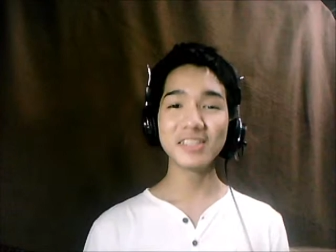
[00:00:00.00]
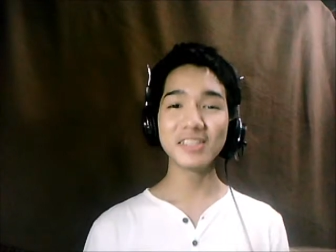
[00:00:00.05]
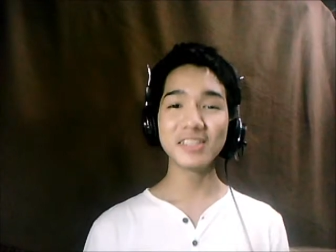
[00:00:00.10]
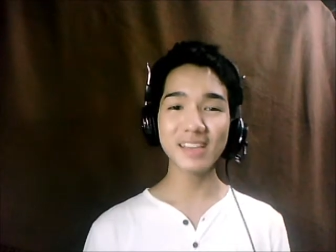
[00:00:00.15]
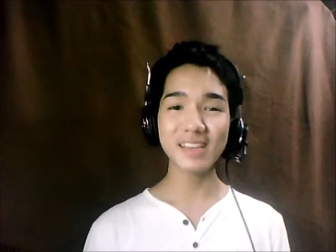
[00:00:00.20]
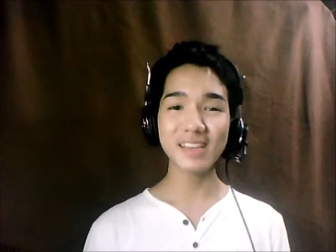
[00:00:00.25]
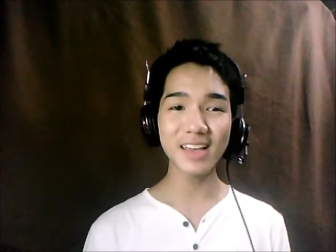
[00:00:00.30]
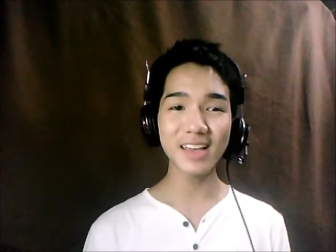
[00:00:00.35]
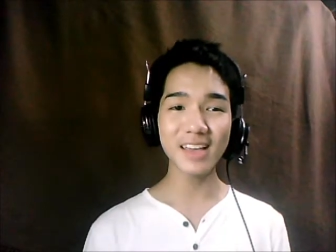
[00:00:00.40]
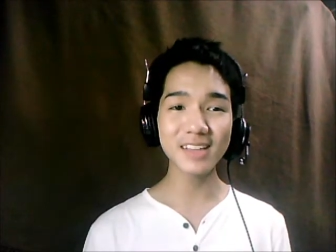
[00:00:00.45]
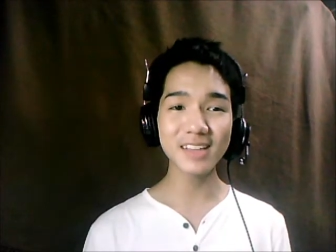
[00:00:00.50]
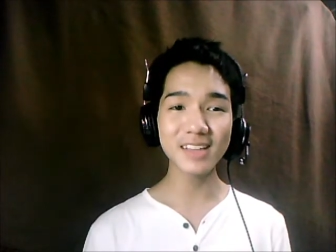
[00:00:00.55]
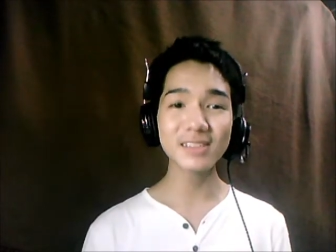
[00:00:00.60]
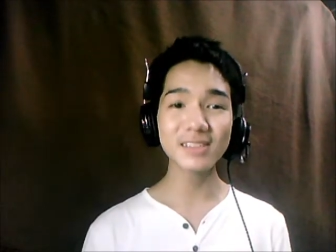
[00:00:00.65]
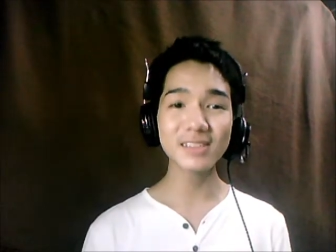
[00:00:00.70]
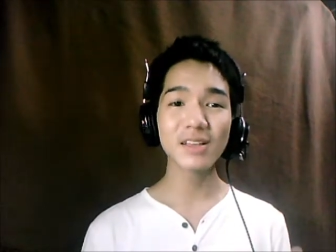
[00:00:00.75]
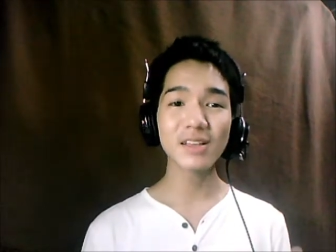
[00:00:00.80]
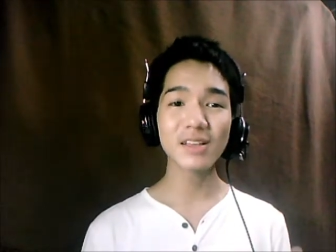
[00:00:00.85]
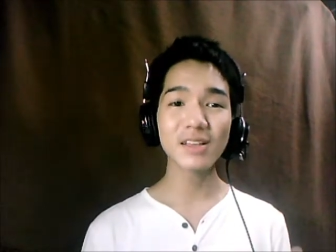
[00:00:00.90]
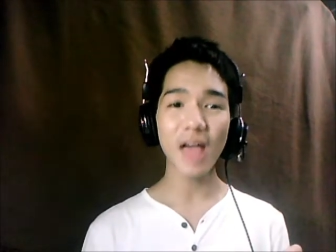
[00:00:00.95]
The
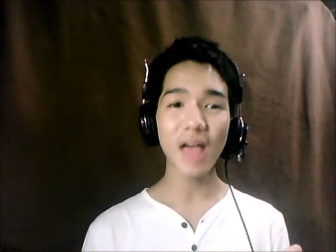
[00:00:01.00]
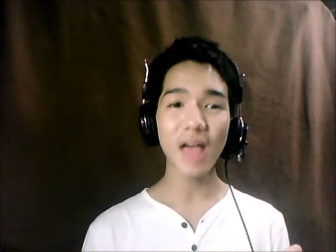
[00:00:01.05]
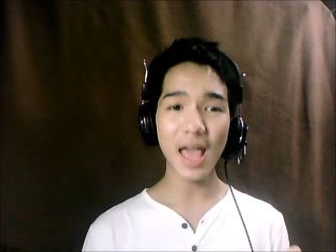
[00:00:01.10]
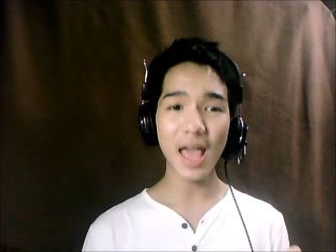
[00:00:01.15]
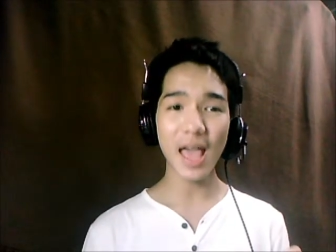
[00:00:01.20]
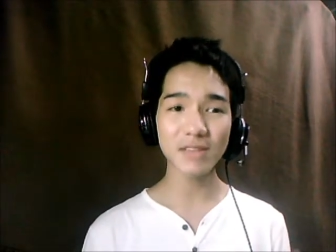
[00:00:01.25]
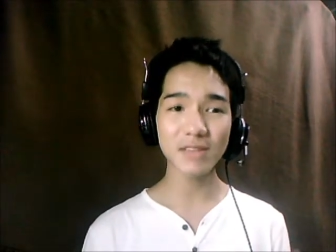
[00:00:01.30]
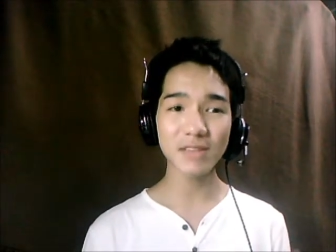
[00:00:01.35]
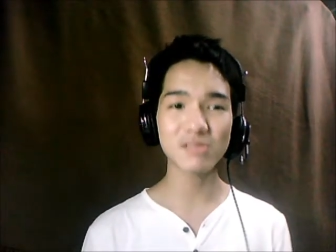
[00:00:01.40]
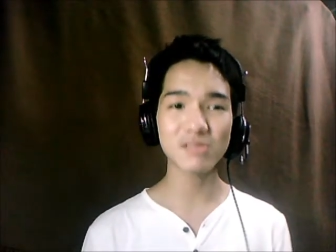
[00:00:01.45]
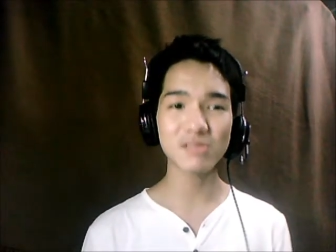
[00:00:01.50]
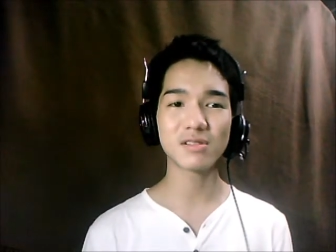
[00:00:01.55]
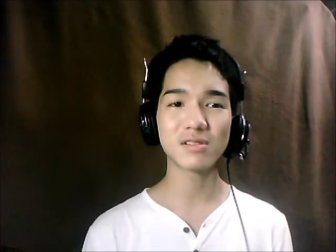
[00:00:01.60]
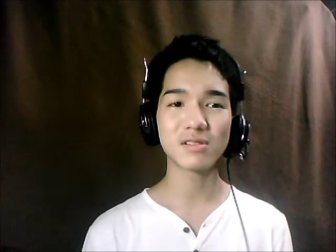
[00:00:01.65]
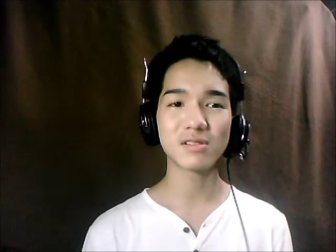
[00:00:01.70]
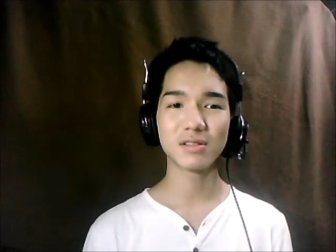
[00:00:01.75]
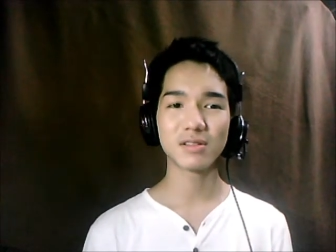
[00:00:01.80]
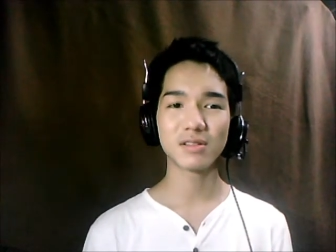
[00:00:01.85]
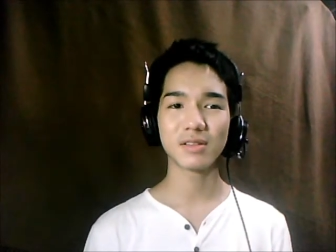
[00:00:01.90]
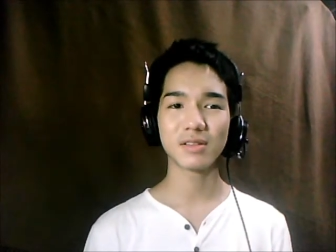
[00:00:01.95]
second
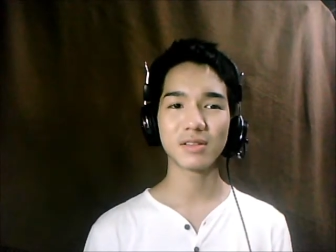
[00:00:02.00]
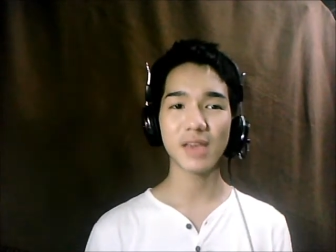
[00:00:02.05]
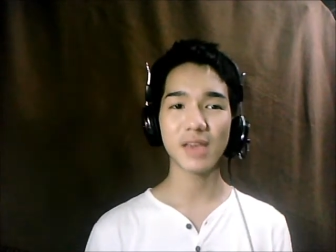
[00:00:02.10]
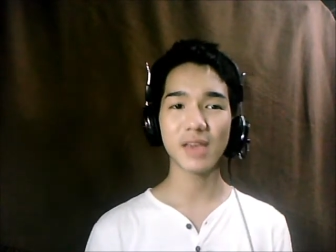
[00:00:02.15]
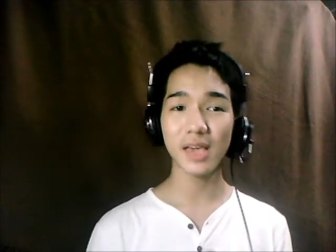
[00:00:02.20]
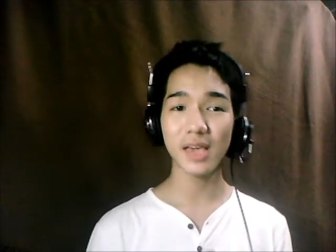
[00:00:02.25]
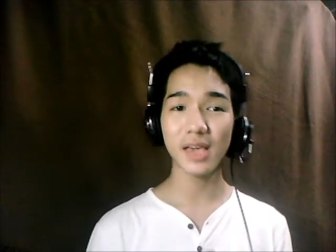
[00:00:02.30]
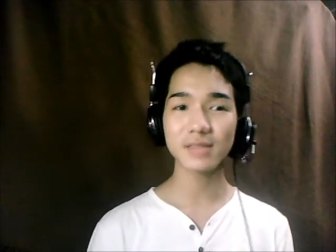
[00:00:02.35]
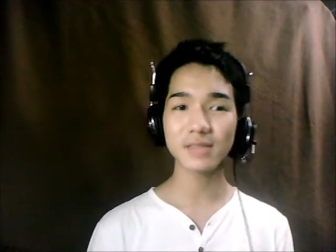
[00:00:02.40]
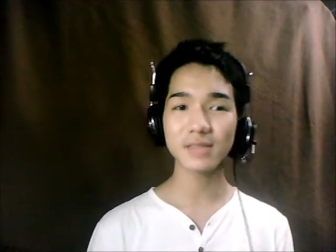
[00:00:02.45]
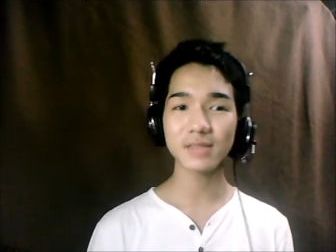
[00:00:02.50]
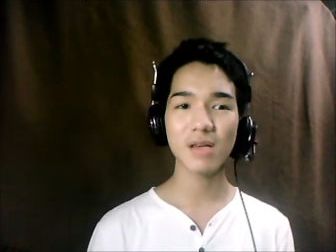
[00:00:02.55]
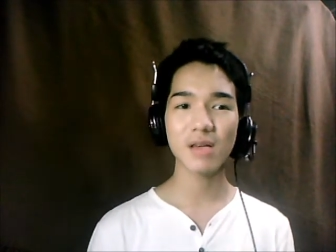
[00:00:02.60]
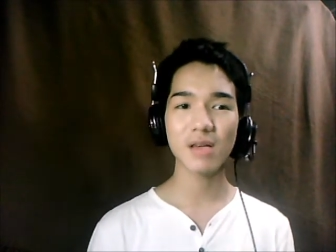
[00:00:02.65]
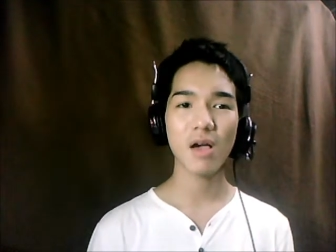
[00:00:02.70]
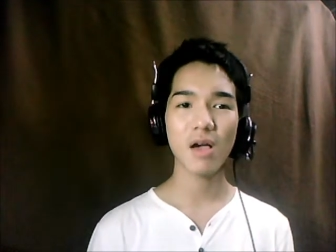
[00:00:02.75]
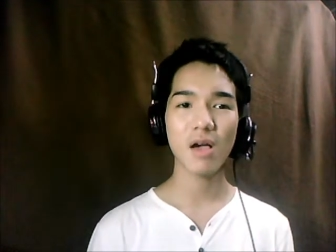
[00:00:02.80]
answer is